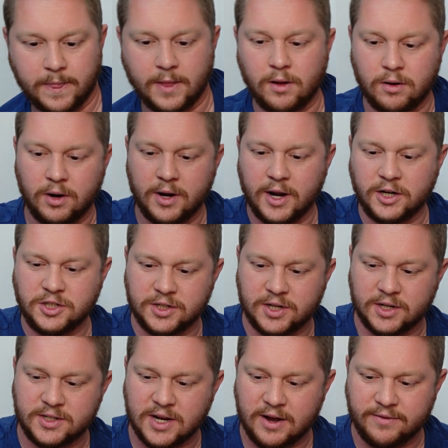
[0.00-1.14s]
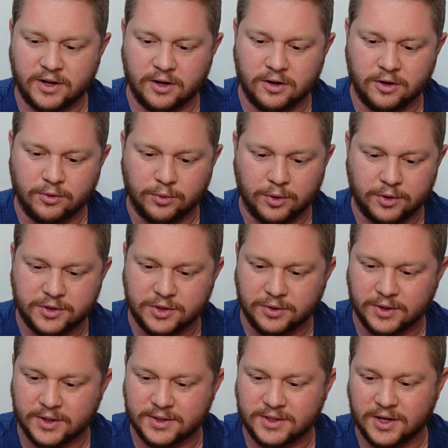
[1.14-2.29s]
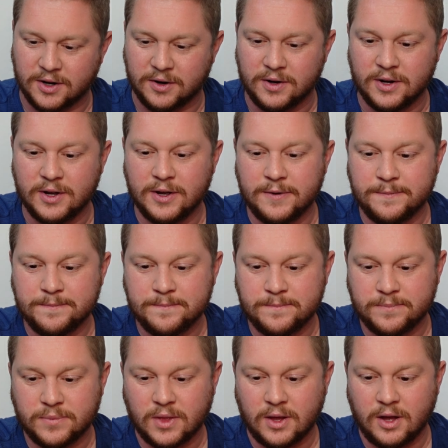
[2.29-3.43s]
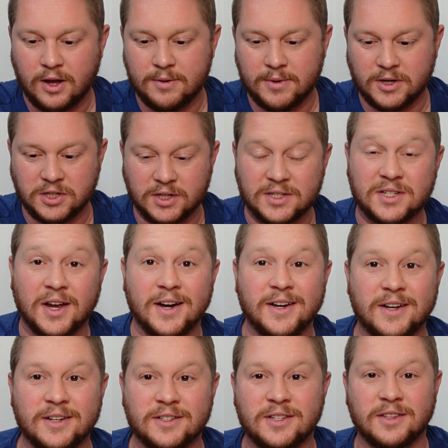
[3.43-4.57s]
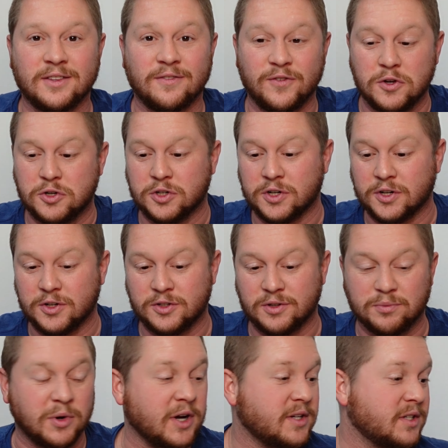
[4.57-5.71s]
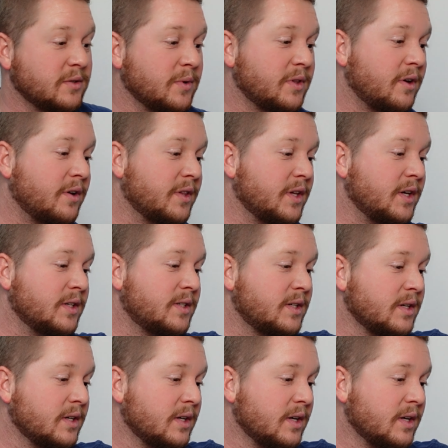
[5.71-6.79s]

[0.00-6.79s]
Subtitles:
Alright, it actually does have like a good roll to it. So I'm actually excited in the future to do some races with all these.